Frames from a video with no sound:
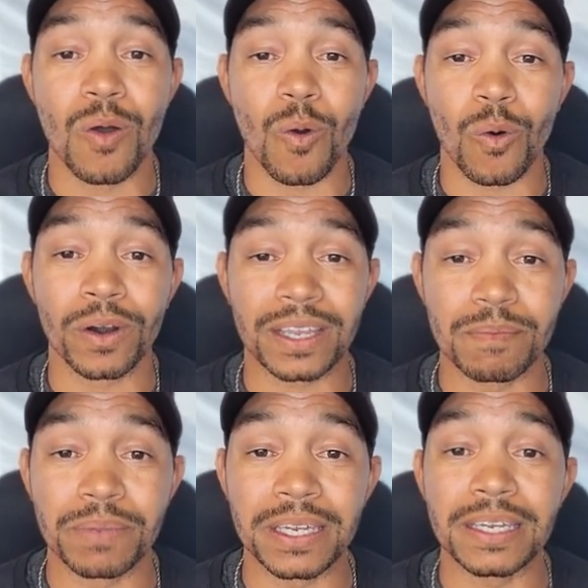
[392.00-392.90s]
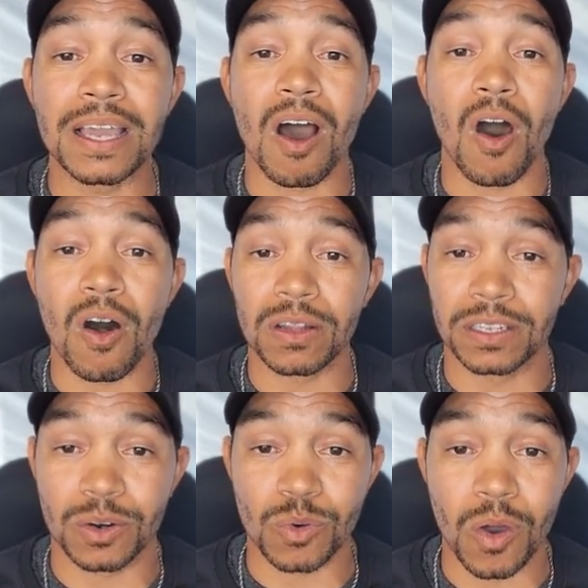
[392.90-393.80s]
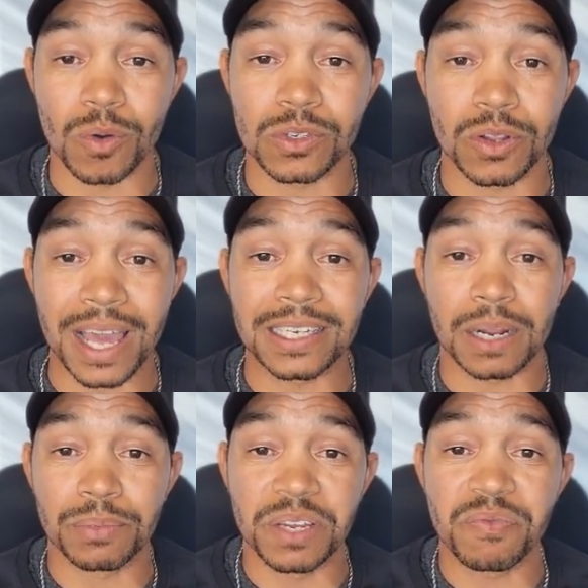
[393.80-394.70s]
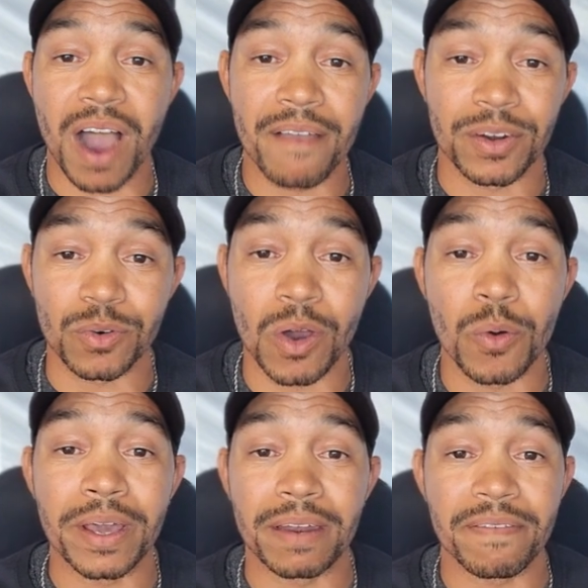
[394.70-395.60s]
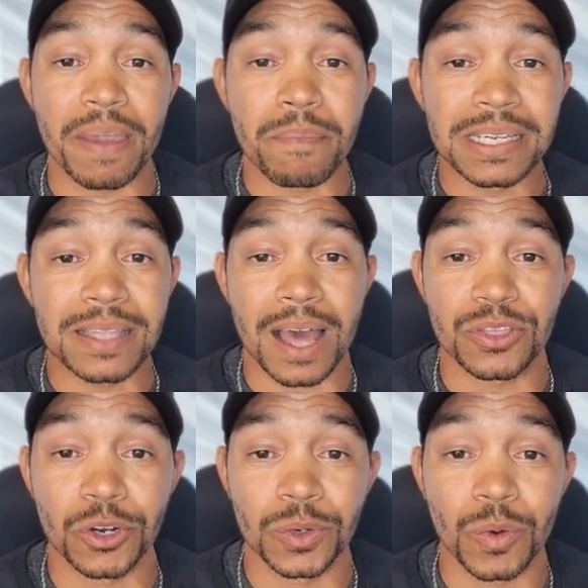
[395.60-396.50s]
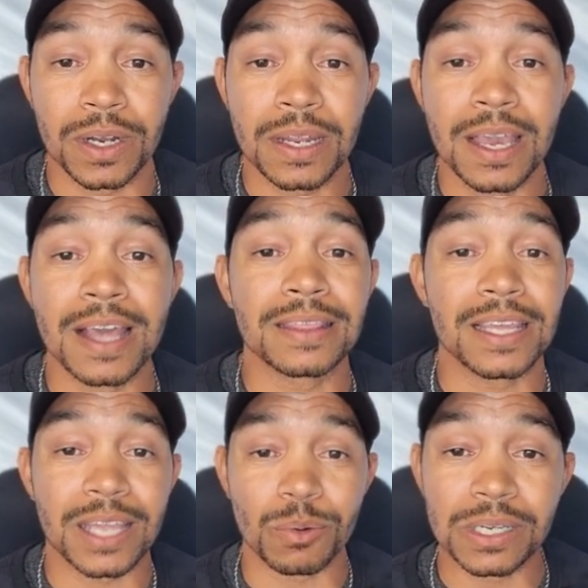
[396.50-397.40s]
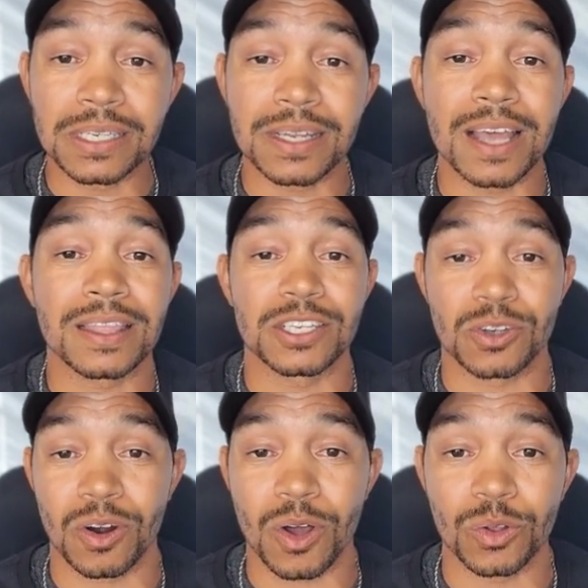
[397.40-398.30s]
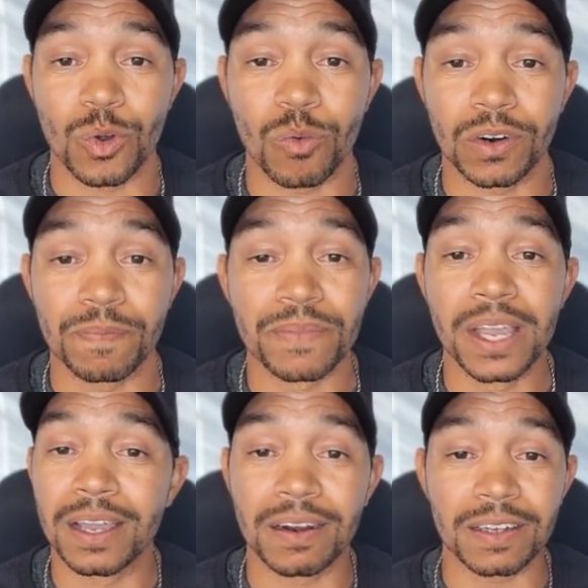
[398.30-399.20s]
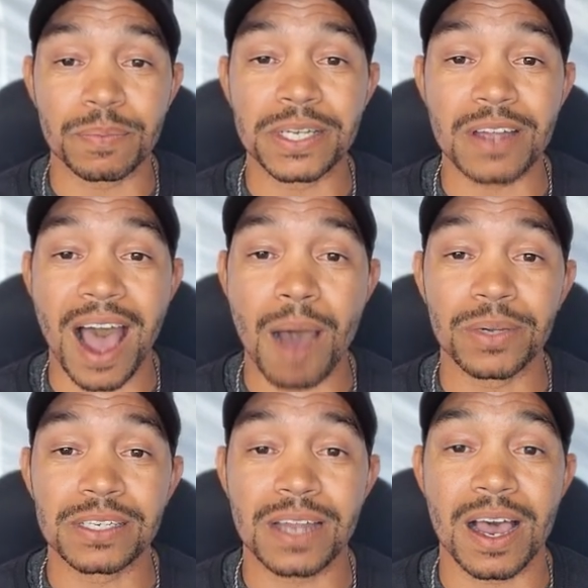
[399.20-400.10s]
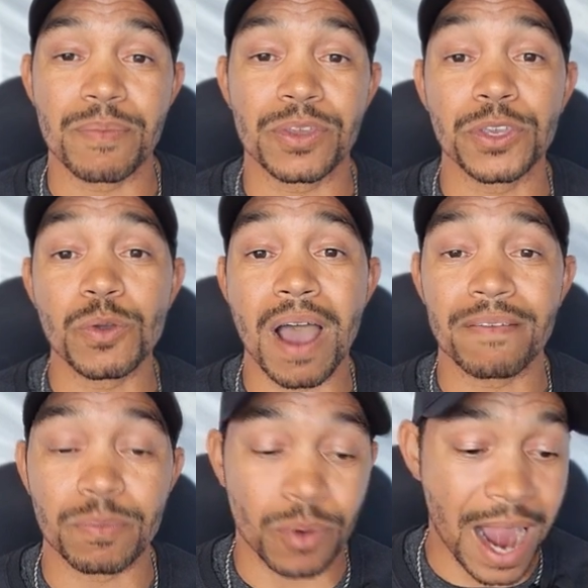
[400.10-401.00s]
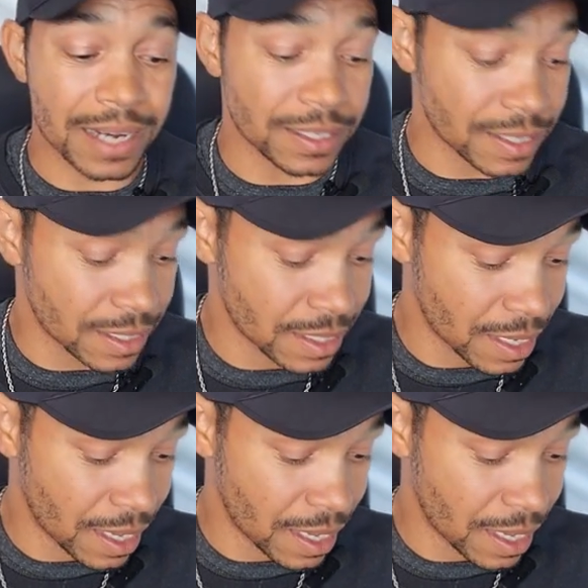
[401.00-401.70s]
Or it can be all in a row. So they have to complete 5 in a row, and if they miss that 3rd one, then they reset, they start all over. It all depends on how much time you have in practice.